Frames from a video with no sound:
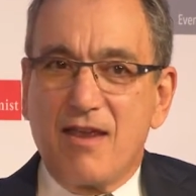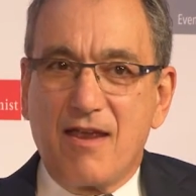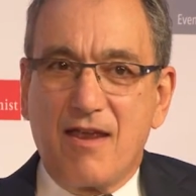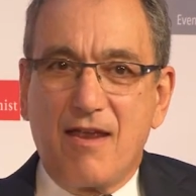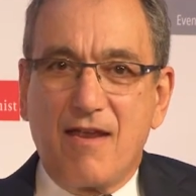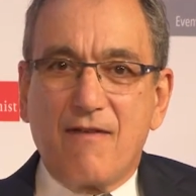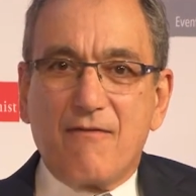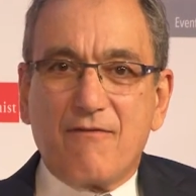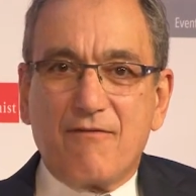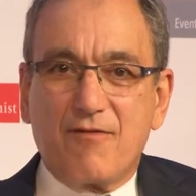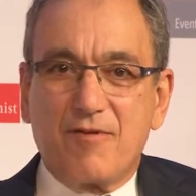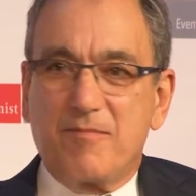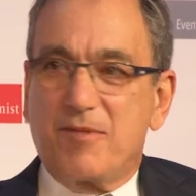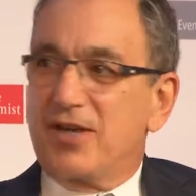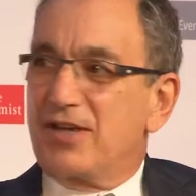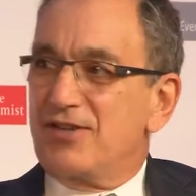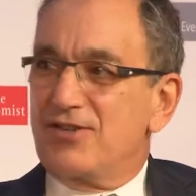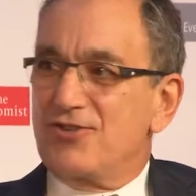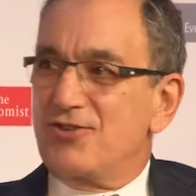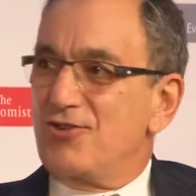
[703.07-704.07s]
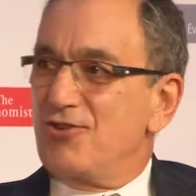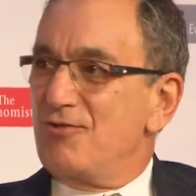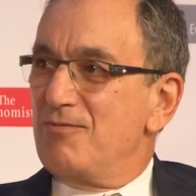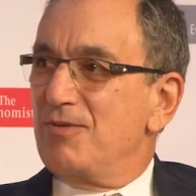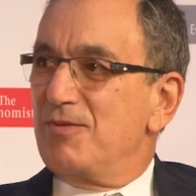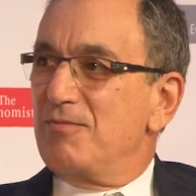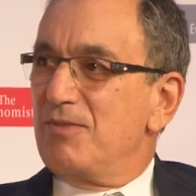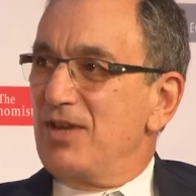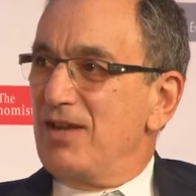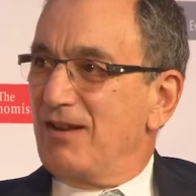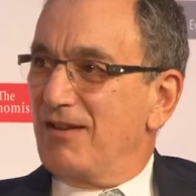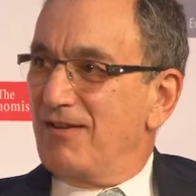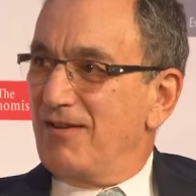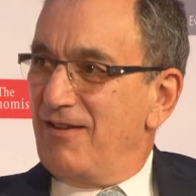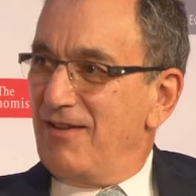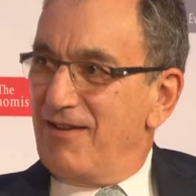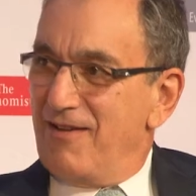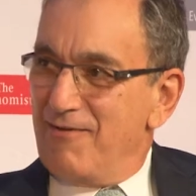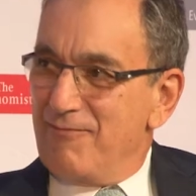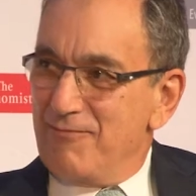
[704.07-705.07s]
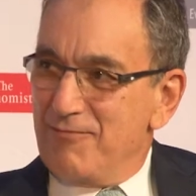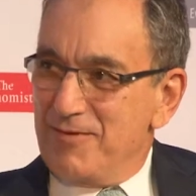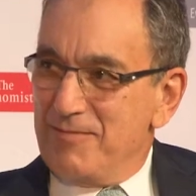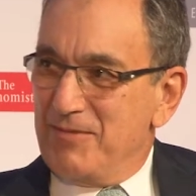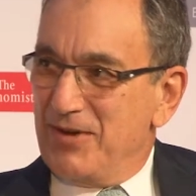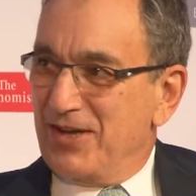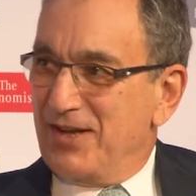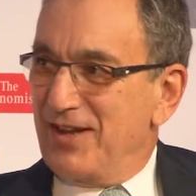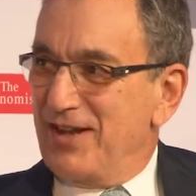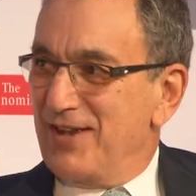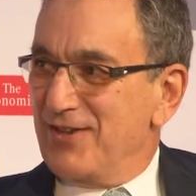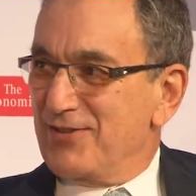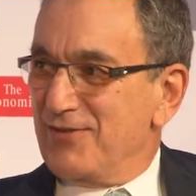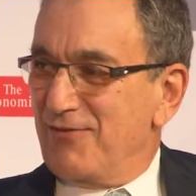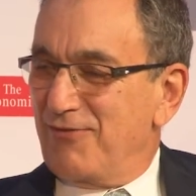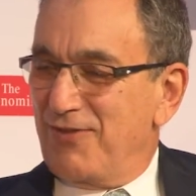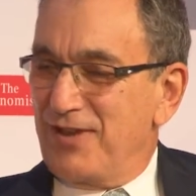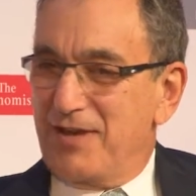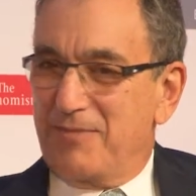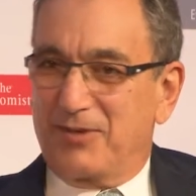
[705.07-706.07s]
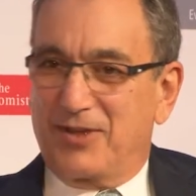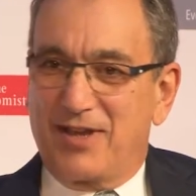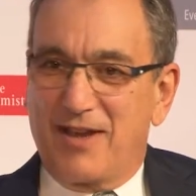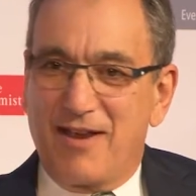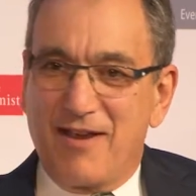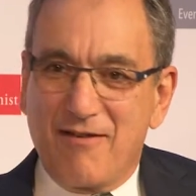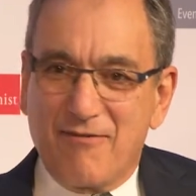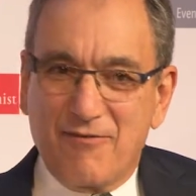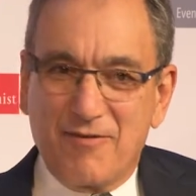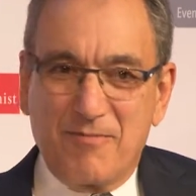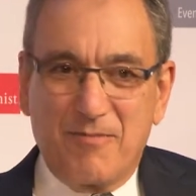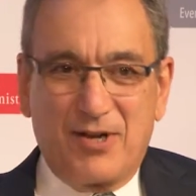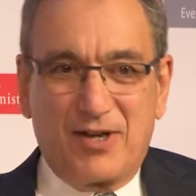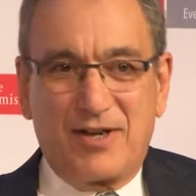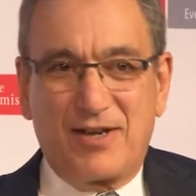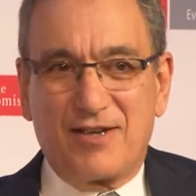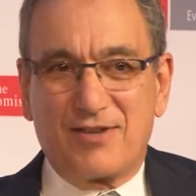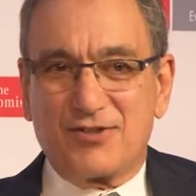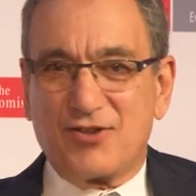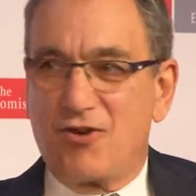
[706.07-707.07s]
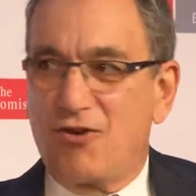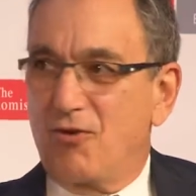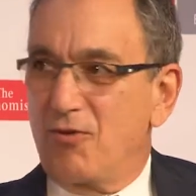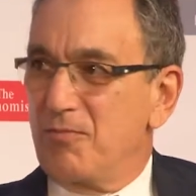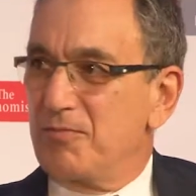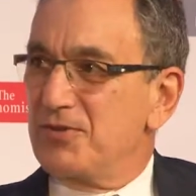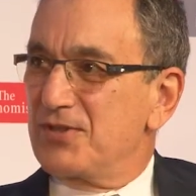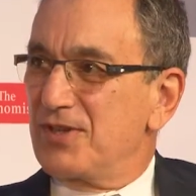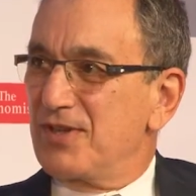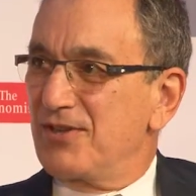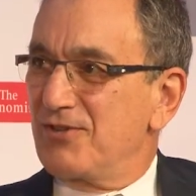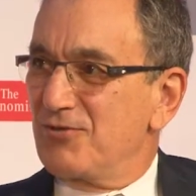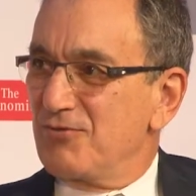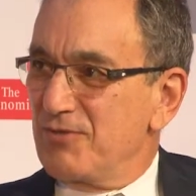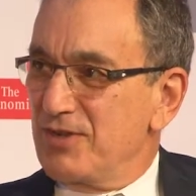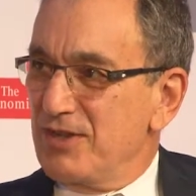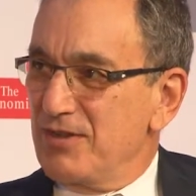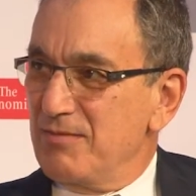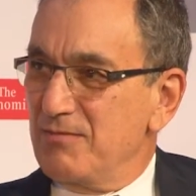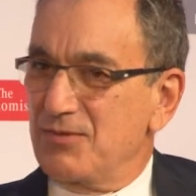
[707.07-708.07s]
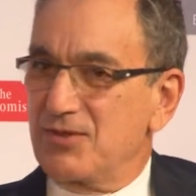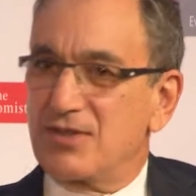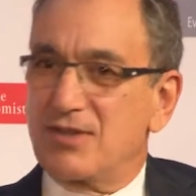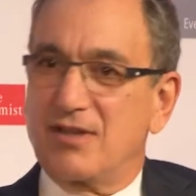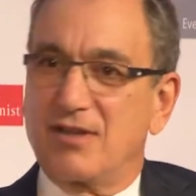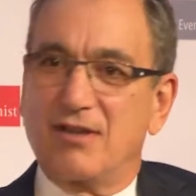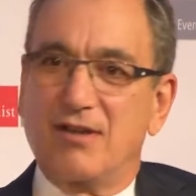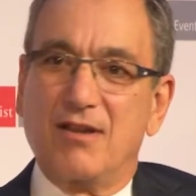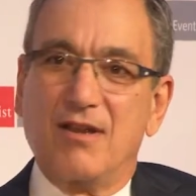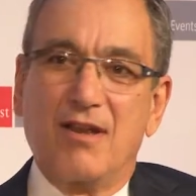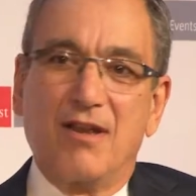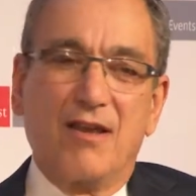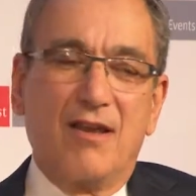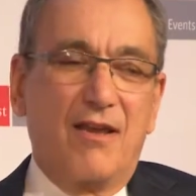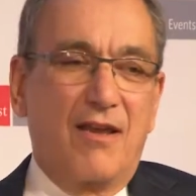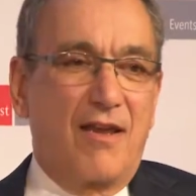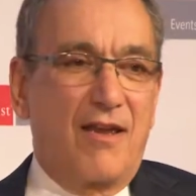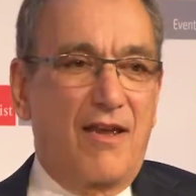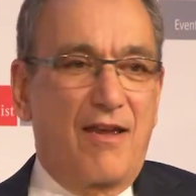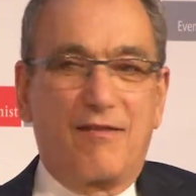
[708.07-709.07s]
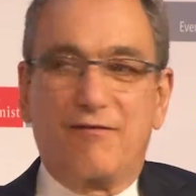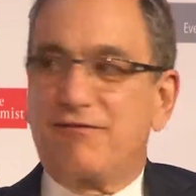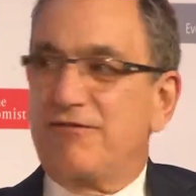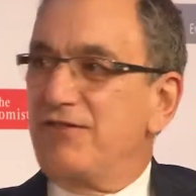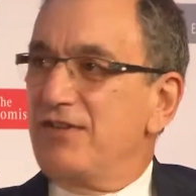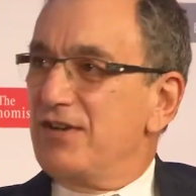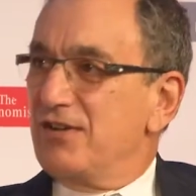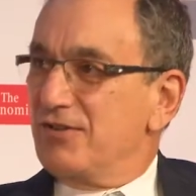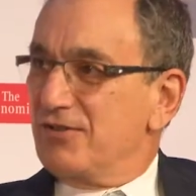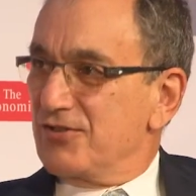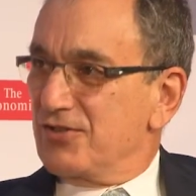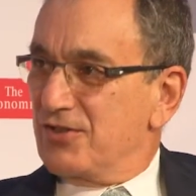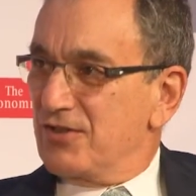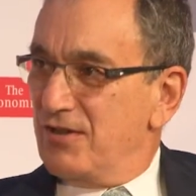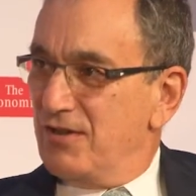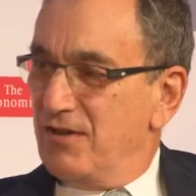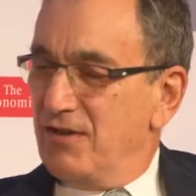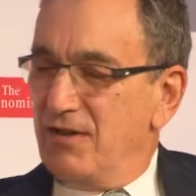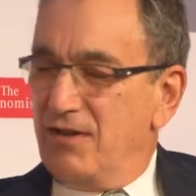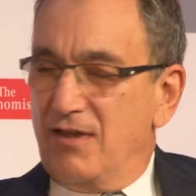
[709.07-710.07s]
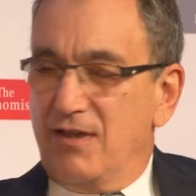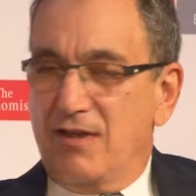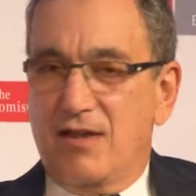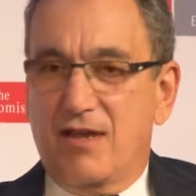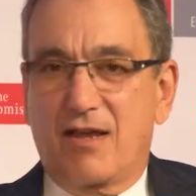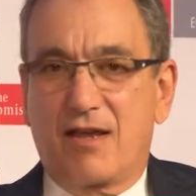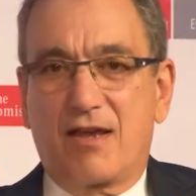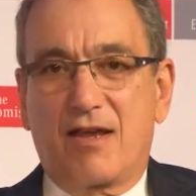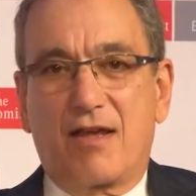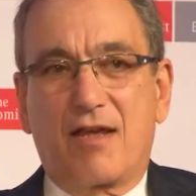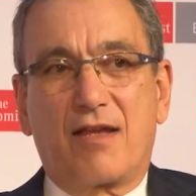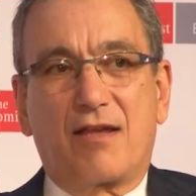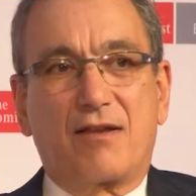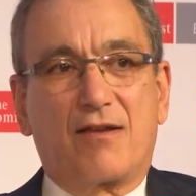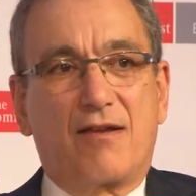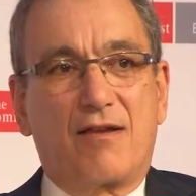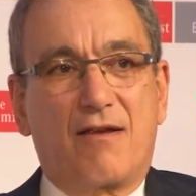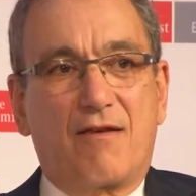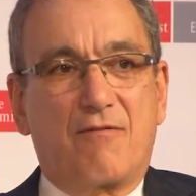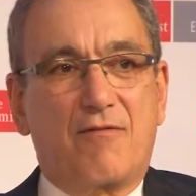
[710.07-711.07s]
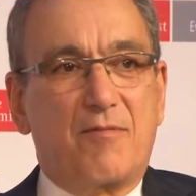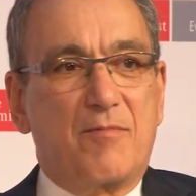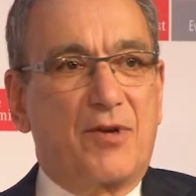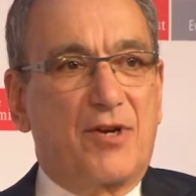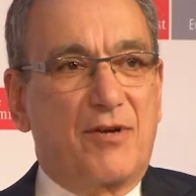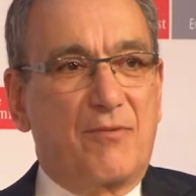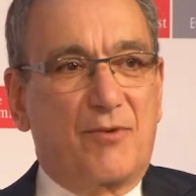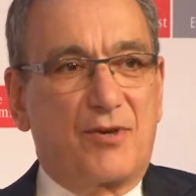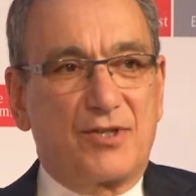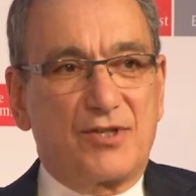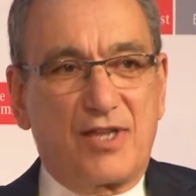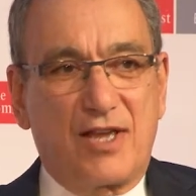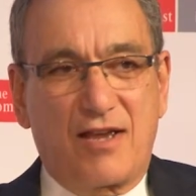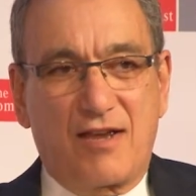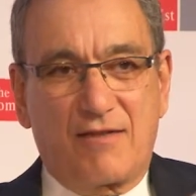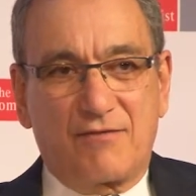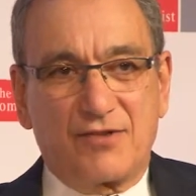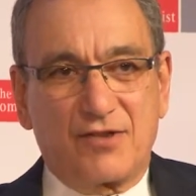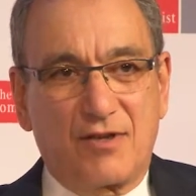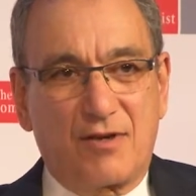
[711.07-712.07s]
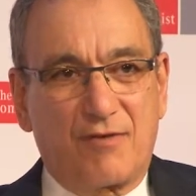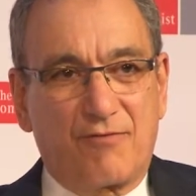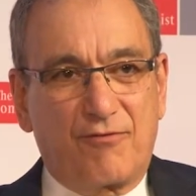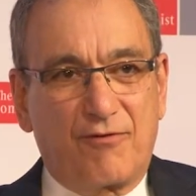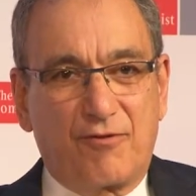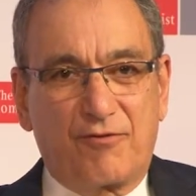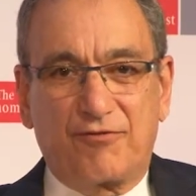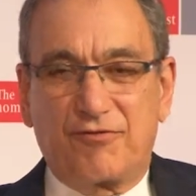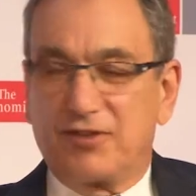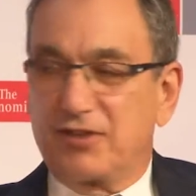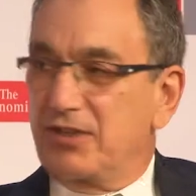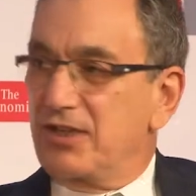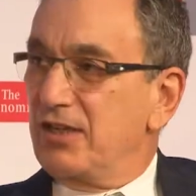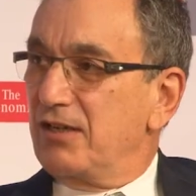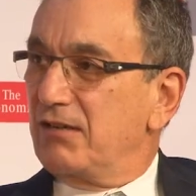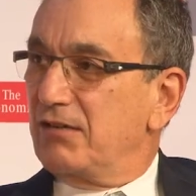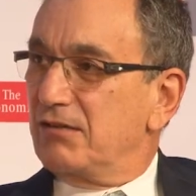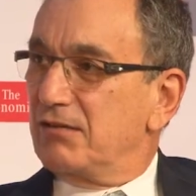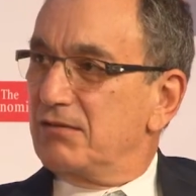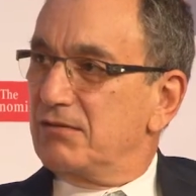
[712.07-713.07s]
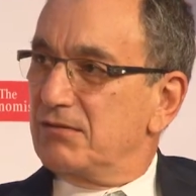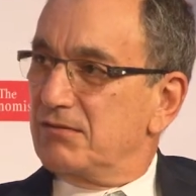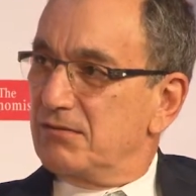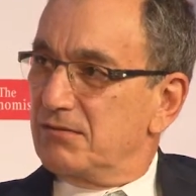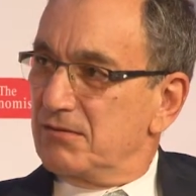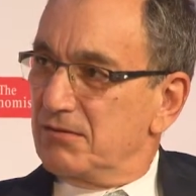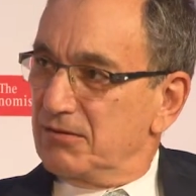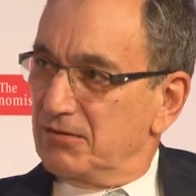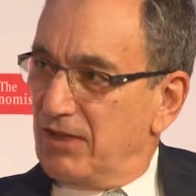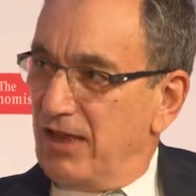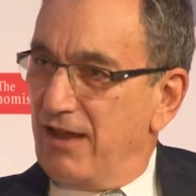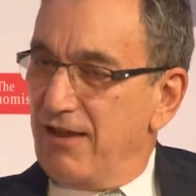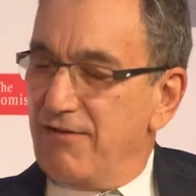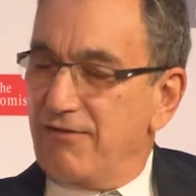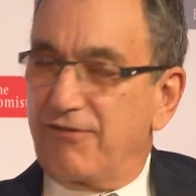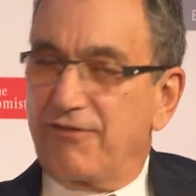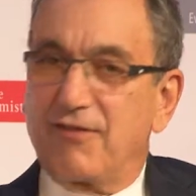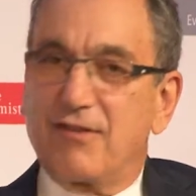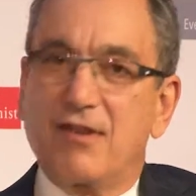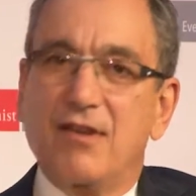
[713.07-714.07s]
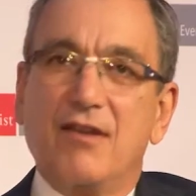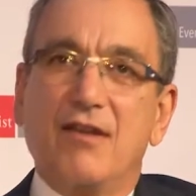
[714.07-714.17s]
Everybody's a human being. Everybody has a family. Everybody has hopes and dreams and fears. And everybody wants to have some fulfilling life.